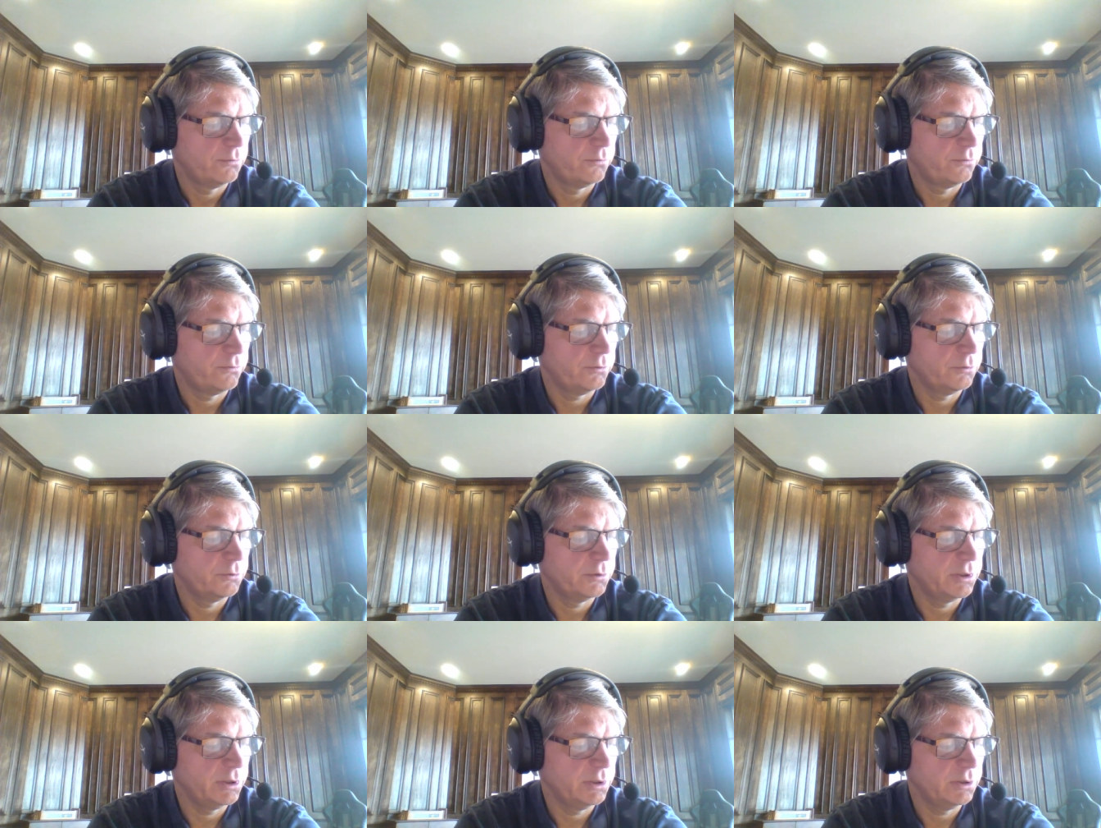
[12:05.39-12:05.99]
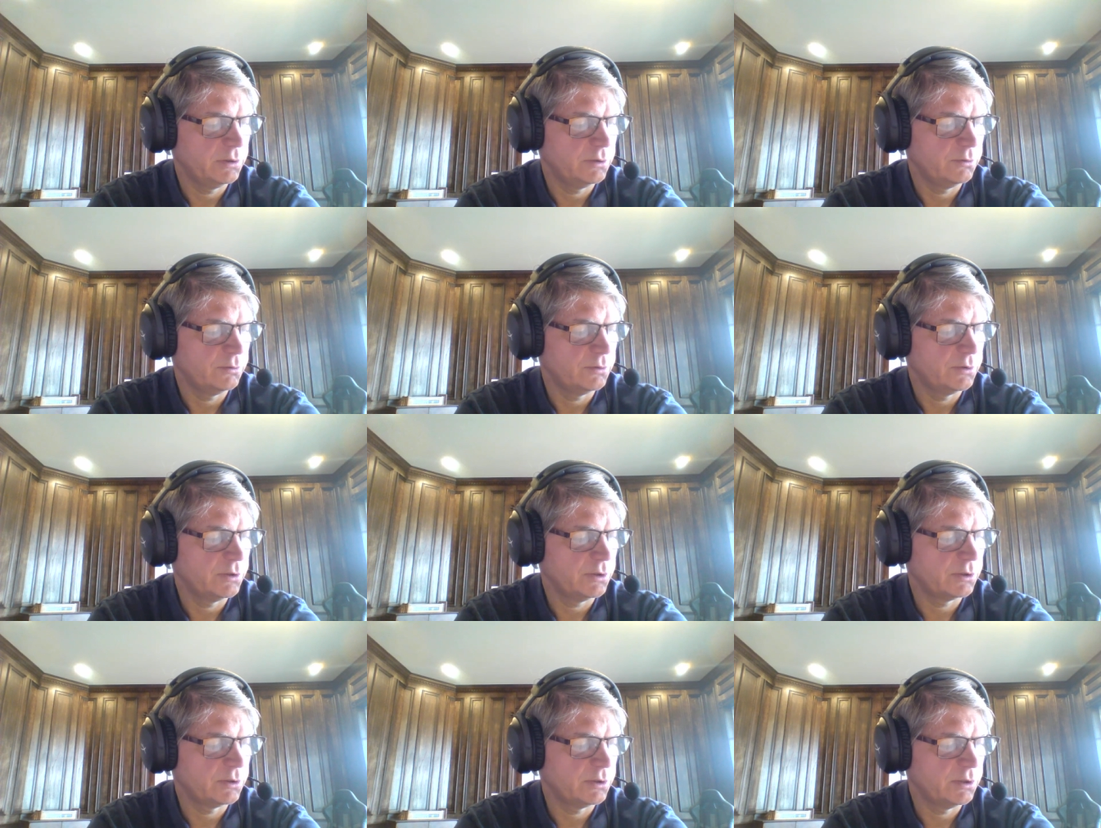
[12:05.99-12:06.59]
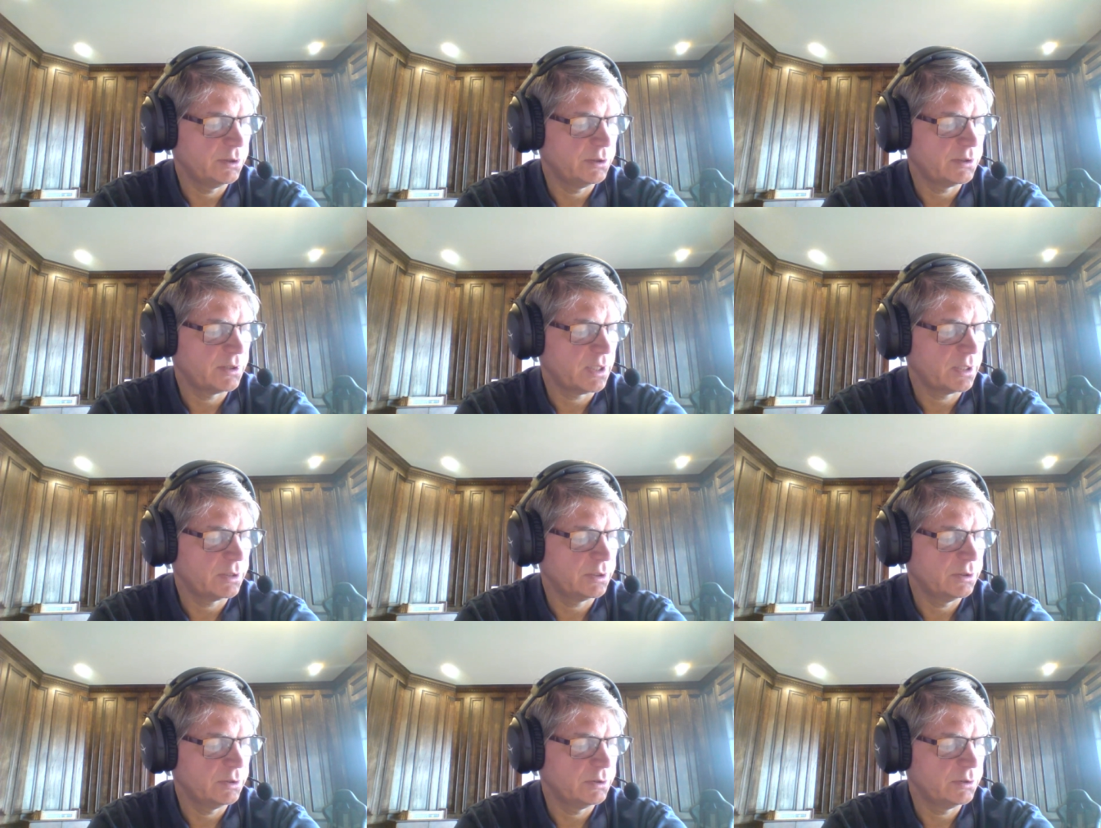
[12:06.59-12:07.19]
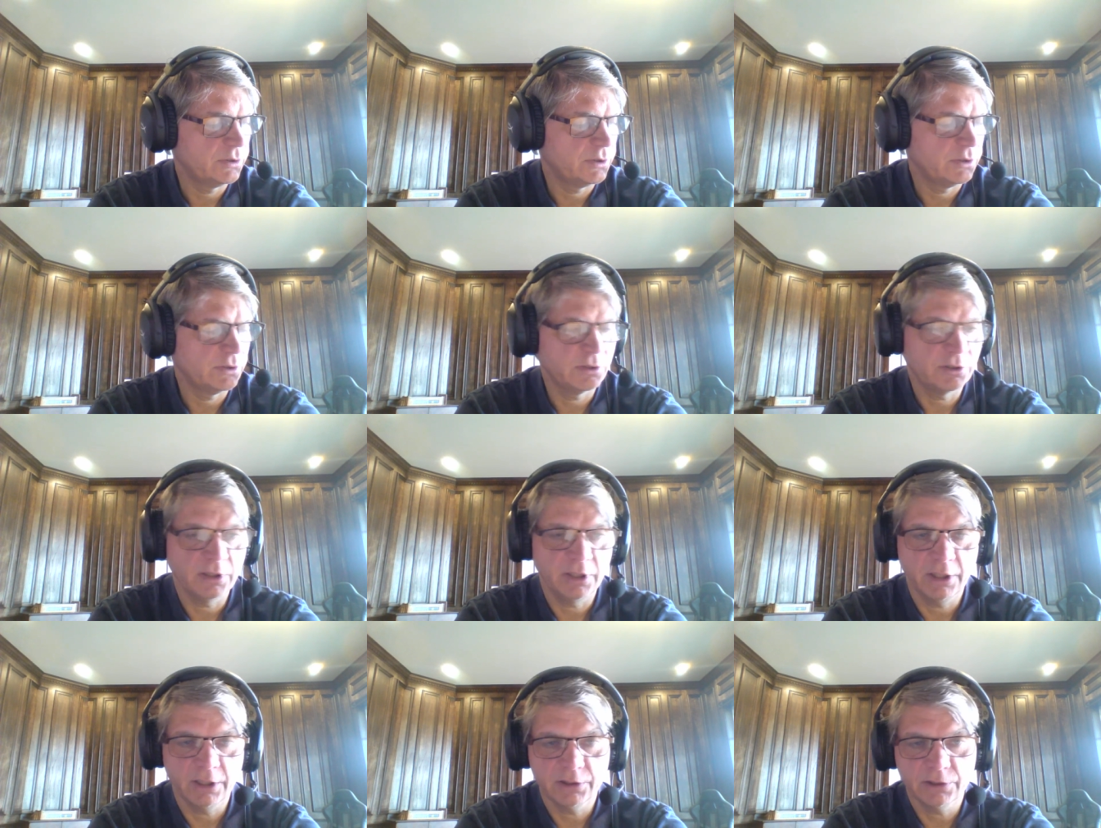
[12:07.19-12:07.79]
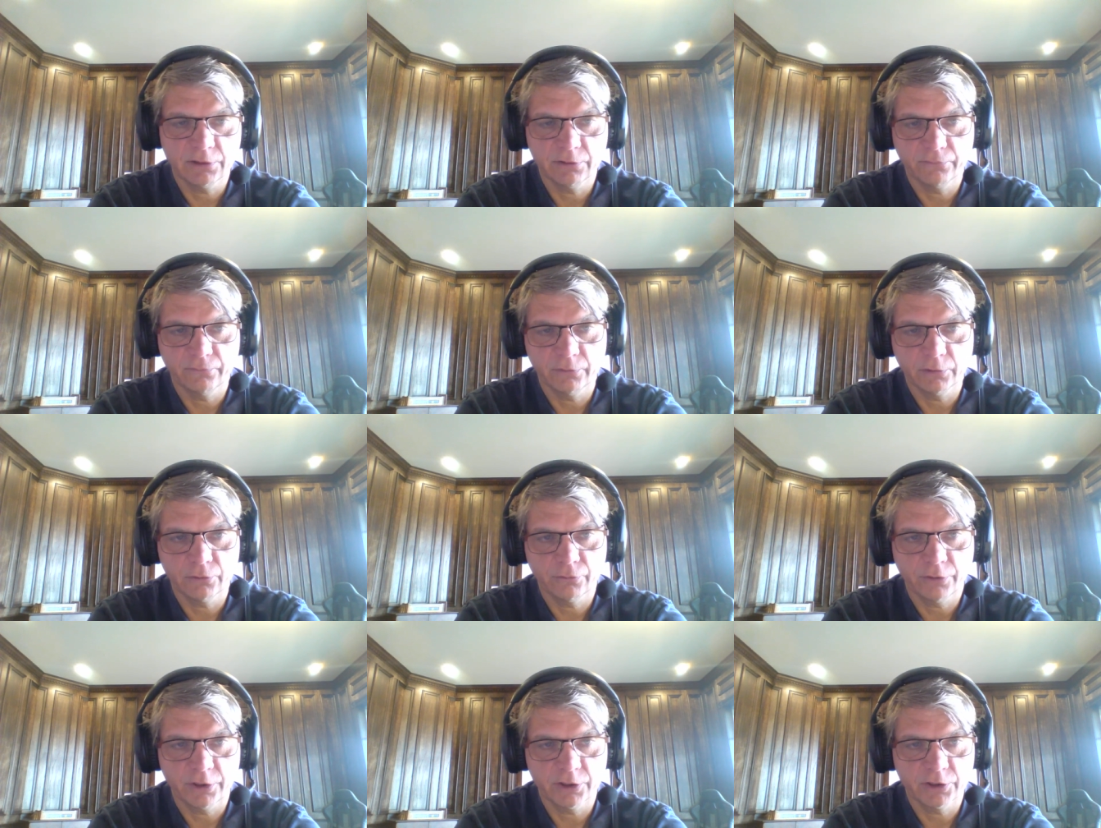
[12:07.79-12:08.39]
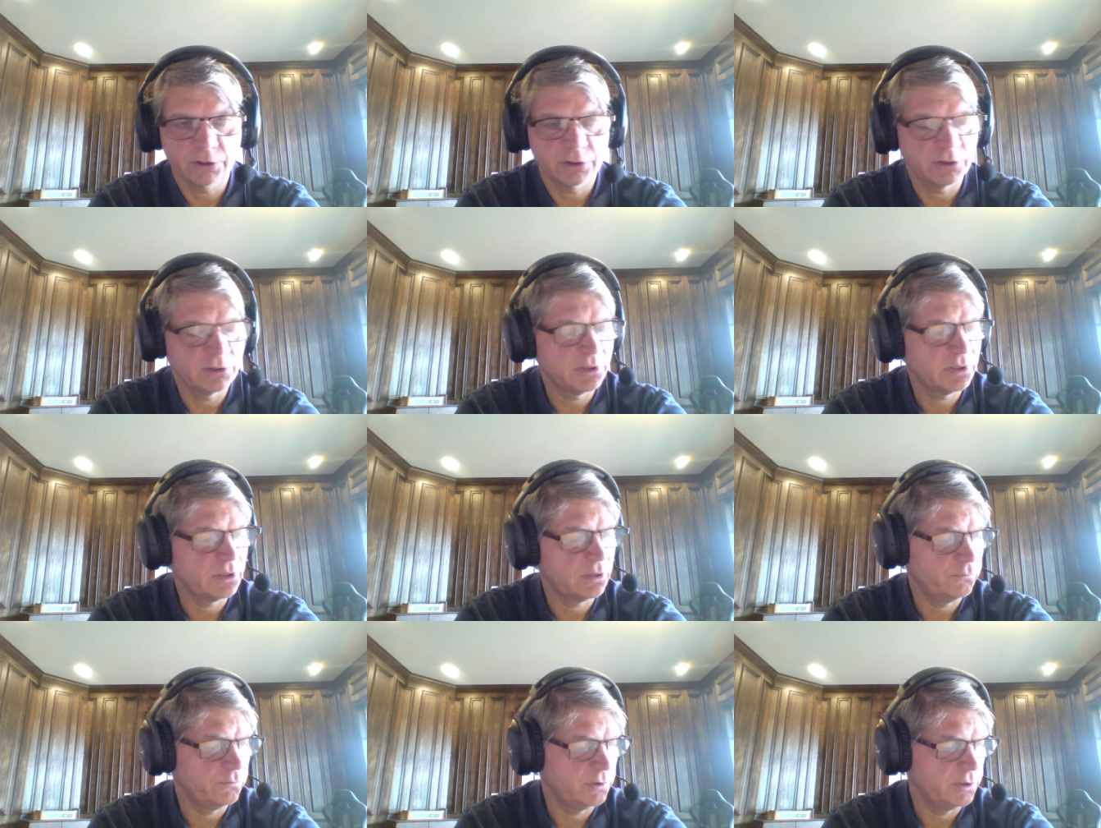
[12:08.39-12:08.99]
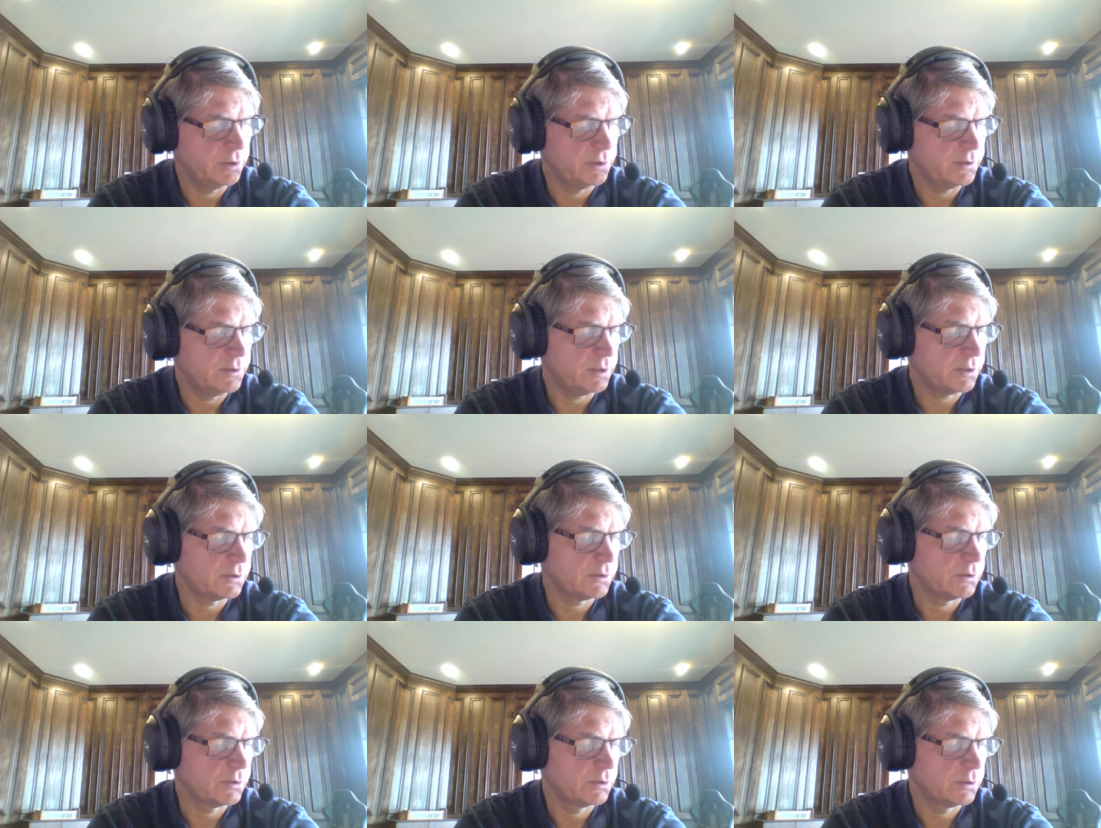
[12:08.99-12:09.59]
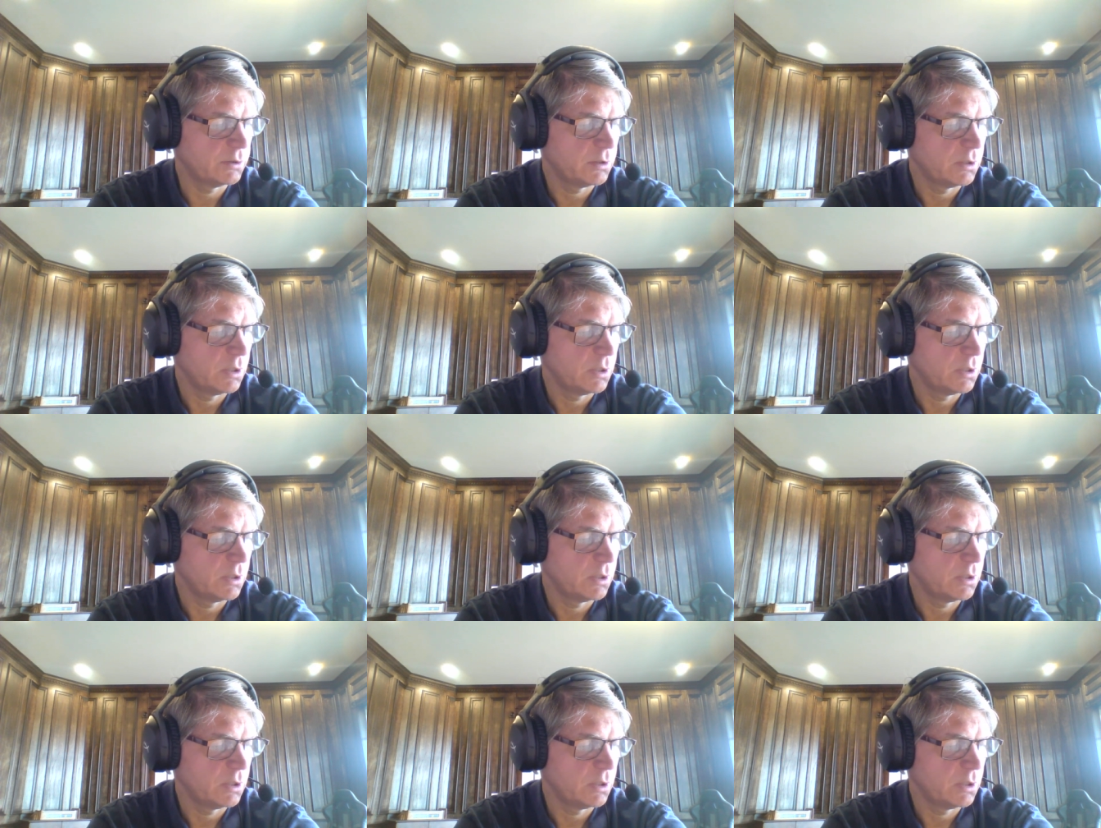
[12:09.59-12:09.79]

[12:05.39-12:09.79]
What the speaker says: 30 to 60 seconds is the answer for question 76.